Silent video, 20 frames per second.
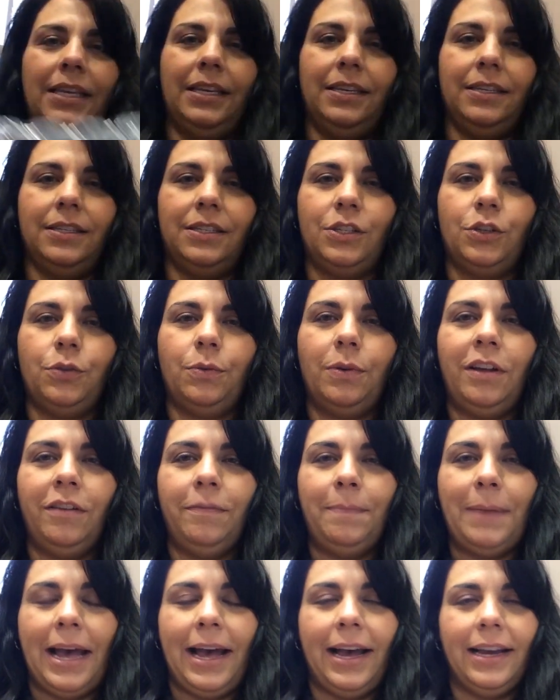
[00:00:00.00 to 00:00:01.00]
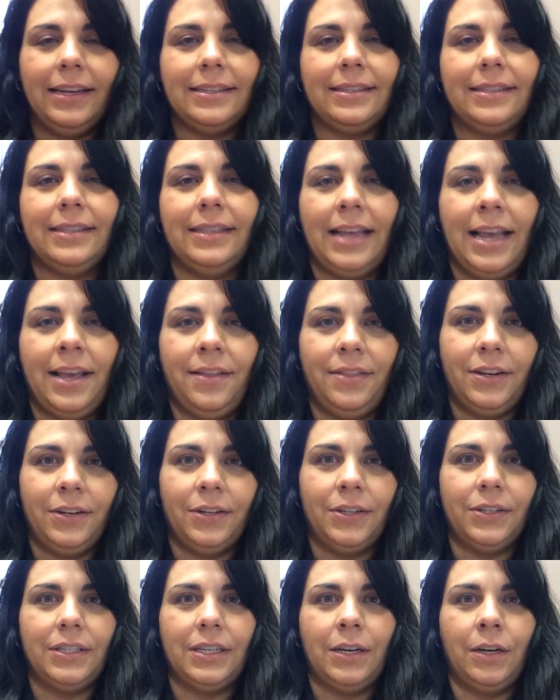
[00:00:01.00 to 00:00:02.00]
in these 12 packs, and
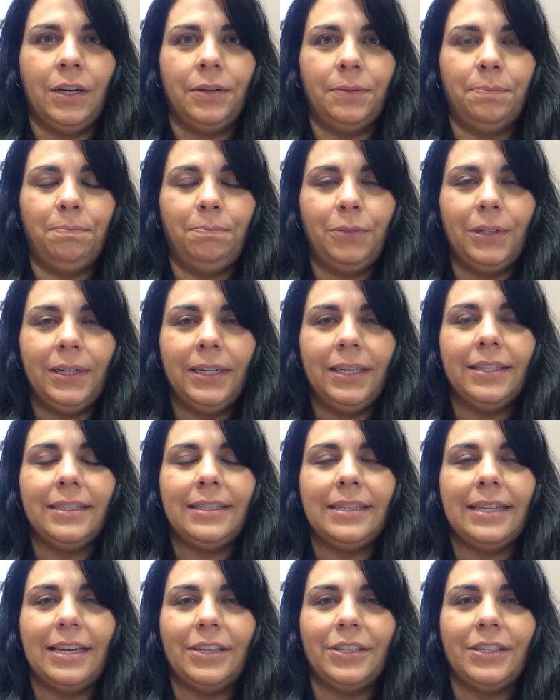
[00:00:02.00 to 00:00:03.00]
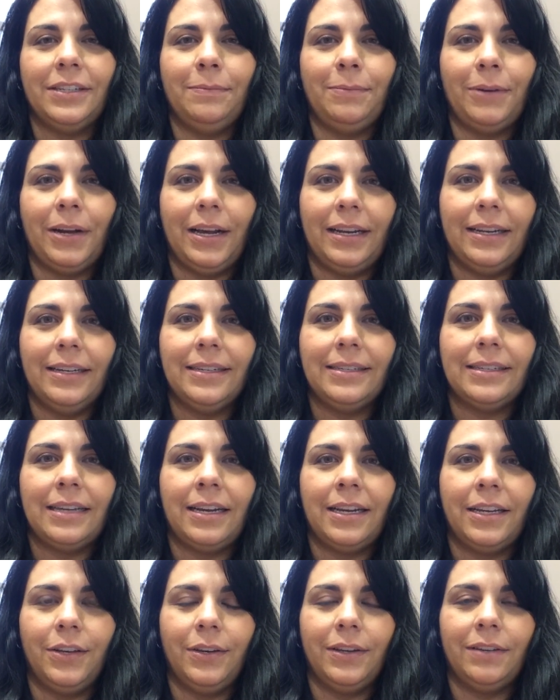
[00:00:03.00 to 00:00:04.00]
there's a pretty good selection of products.
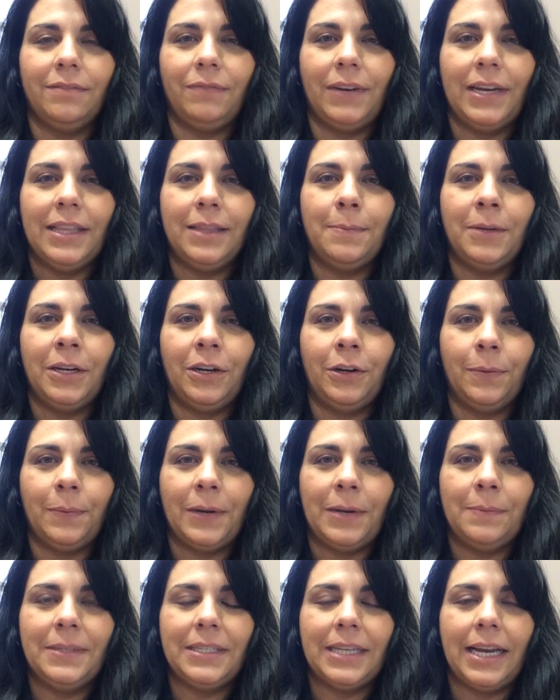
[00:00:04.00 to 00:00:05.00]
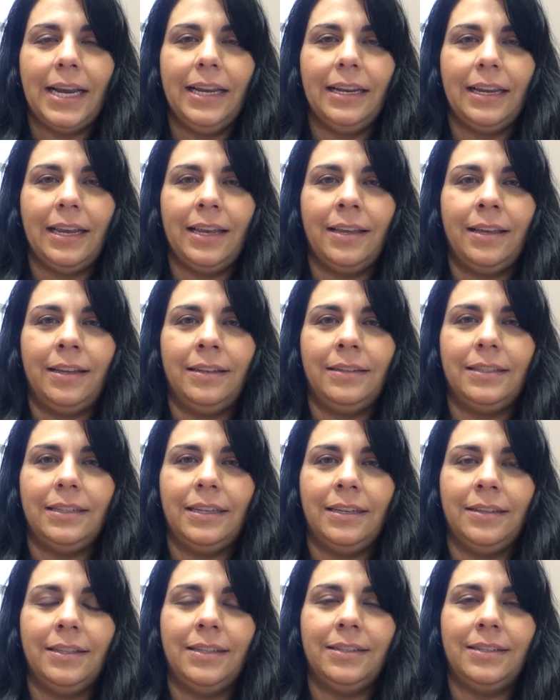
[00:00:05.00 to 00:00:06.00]
Uh, you can find them on our website, and
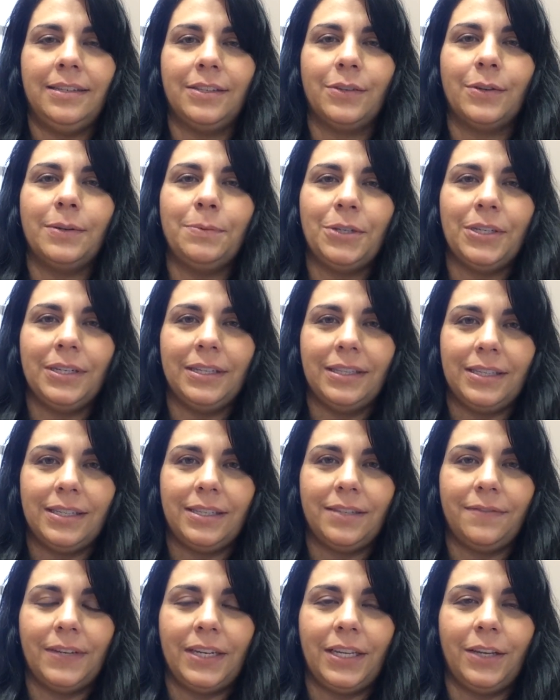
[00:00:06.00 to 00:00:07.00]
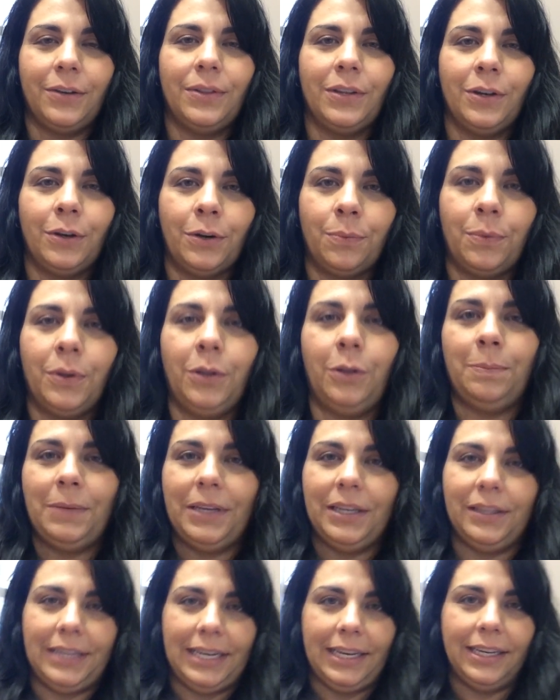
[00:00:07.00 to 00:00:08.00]
in the description of this video, there will
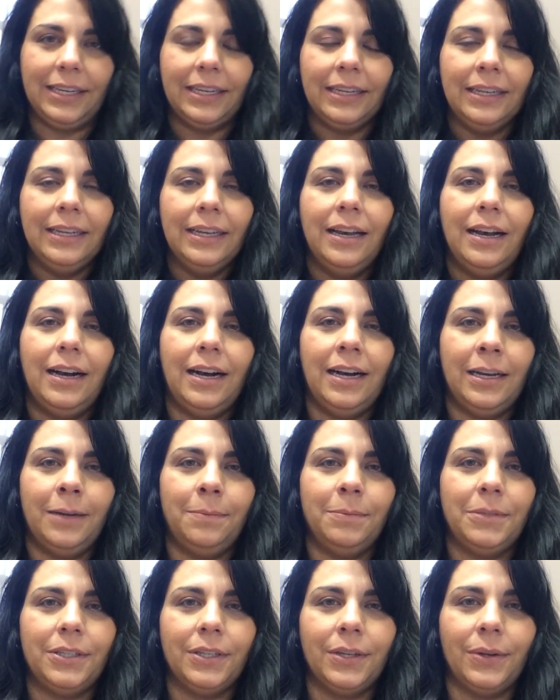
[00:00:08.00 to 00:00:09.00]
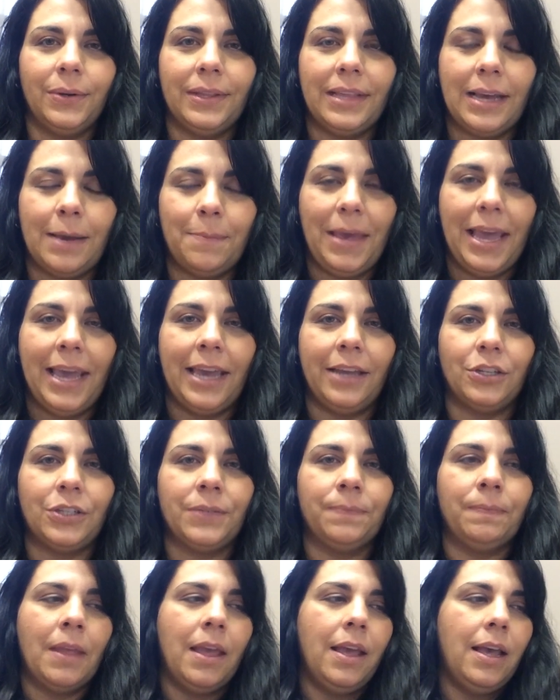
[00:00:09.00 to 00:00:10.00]
be a link um, to go to that
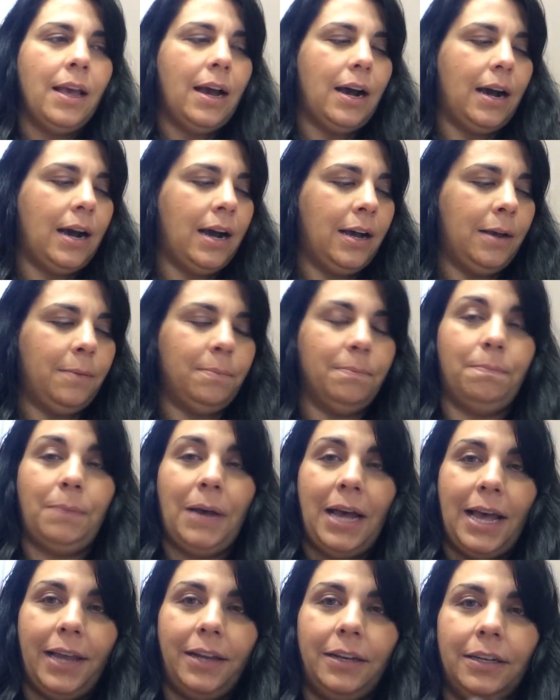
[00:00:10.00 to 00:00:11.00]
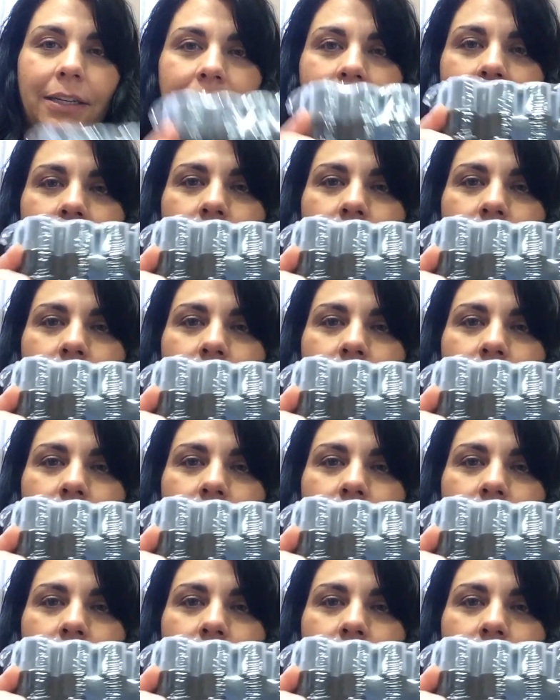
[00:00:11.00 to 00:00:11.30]
page. Um, but